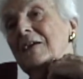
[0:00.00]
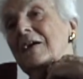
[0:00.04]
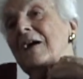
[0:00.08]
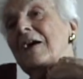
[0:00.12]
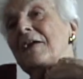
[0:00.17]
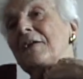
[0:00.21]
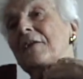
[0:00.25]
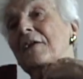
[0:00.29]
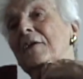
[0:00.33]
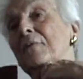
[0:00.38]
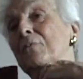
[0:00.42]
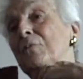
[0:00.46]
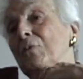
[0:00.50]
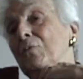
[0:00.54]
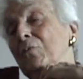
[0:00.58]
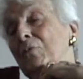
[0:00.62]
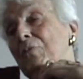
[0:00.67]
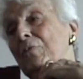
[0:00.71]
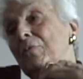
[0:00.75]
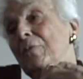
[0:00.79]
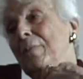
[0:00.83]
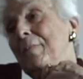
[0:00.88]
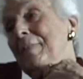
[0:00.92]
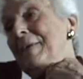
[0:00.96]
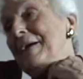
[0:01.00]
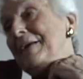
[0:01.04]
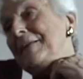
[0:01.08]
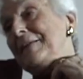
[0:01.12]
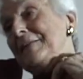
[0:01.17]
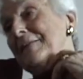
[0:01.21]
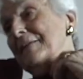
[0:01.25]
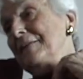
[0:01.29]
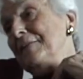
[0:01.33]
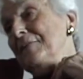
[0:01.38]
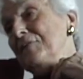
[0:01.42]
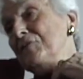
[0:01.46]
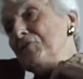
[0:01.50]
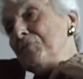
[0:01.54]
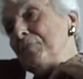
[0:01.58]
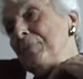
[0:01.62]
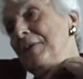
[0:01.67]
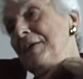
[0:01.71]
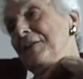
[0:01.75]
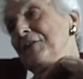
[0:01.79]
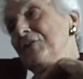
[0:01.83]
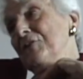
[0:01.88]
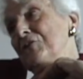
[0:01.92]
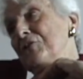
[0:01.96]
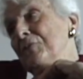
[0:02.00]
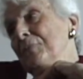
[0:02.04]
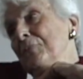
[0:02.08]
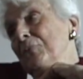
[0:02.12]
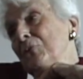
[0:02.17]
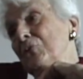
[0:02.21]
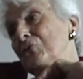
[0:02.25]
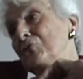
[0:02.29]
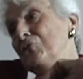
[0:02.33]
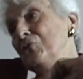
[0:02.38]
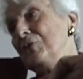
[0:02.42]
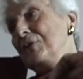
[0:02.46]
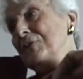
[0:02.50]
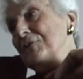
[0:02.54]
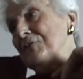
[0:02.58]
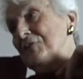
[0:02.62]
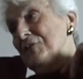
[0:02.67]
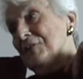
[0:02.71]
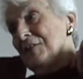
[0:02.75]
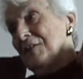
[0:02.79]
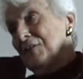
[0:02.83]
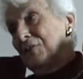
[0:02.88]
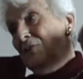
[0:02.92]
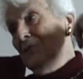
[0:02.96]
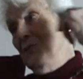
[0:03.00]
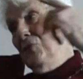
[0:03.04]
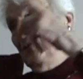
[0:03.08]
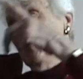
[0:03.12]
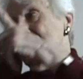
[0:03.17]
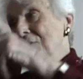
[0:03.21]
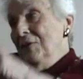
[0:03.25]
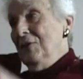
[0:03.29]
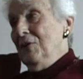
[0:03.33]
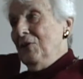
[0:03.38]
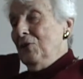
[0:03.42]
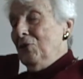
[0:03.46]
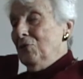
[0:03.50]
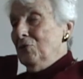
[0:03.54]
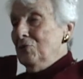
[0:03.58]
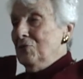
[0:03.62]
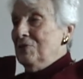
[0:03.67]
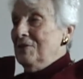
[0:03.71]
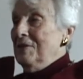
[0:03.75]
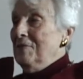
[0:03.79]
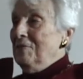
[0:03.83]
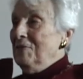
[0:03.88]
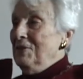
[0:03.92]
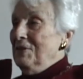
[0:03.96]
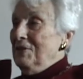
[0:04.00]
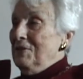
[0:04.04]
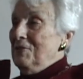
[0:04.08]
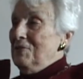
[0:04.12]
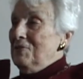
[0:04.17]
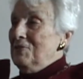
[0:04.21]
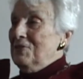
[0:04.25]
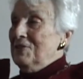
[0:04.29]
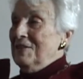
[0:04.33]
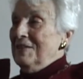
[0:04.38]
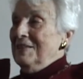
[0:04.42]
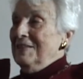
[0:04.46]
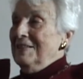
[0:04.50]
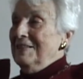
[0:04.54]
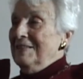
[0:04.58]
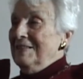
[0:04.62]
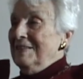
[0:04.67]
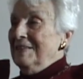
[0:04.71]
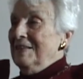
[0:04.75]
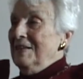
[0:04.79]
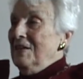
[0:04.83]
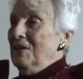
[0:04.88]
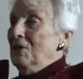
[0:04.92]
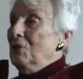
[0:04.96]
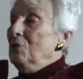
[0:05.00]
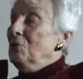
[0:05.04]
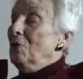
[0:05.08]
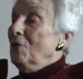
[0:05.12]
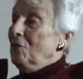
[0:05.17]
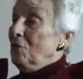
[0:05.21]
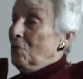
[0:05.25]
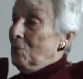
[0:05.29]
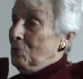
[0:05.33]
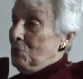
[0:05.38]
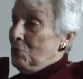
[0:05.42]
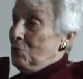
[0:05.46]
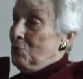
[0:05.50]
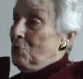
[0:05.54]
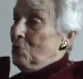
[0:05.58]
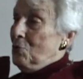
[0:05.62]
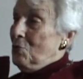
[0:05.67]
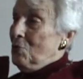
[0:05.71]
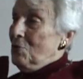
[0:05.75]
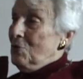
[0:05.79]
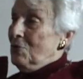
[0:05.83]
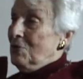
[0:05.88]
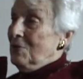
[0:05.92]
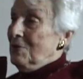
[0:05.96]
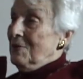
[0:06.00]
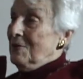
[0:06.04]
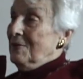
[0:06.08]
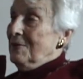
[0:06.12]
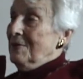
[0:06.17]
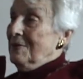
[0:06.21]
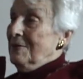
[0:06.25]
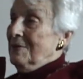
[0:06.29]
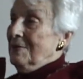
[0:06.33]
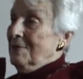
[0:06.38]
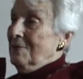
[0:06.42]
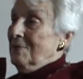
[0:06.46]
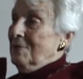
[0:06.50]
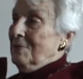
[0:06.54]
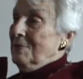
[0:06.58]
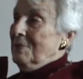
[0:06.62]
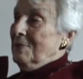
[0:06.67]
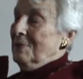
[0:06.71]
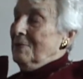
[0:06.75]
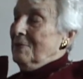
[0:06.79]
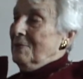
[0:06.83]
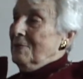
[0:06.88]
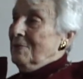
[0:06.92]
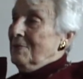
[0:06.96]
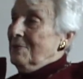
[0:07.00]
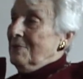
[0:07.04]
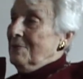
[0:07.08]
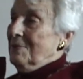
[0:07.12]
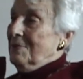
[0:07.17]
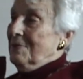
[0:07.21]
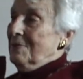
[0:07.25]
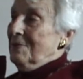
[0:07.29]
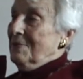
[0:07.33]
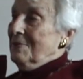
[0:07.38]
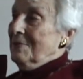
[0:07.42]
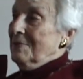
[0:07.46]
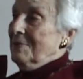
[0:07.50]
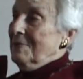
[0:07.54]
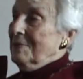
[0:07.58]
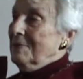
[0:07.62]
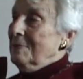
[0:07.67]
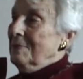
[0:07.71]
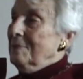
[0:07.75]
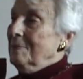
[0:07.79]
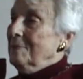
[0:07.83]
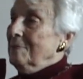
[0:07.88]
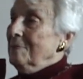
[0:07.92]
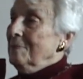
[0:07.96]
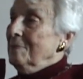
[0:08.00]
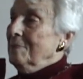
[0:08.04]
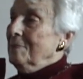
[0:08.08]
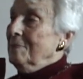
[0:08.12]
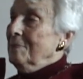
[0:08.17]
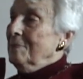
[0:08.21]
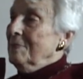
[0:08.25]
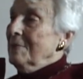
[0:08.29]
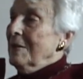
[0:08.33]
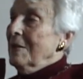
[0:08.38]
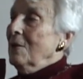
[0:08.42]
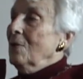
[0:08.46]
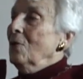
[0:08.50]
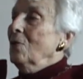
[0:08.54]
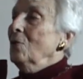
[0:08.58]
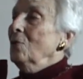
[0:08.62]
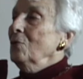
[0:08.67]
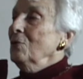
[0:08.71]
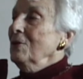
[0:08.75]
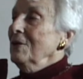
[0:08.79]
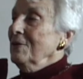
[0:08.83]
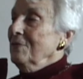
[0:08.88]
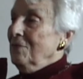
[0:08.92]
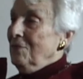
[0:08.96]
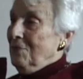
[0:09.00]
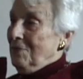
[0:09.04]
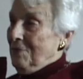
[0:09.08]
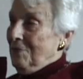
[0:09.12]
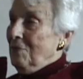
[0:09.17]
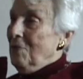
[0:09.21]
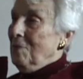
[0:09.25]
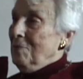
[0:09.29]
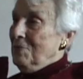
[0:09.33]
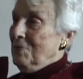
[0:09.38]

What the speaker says: And we were married in the Spanish and Portuguese synagogue on 17th Street. You are from New York? No. From Atlanta, from Georgia.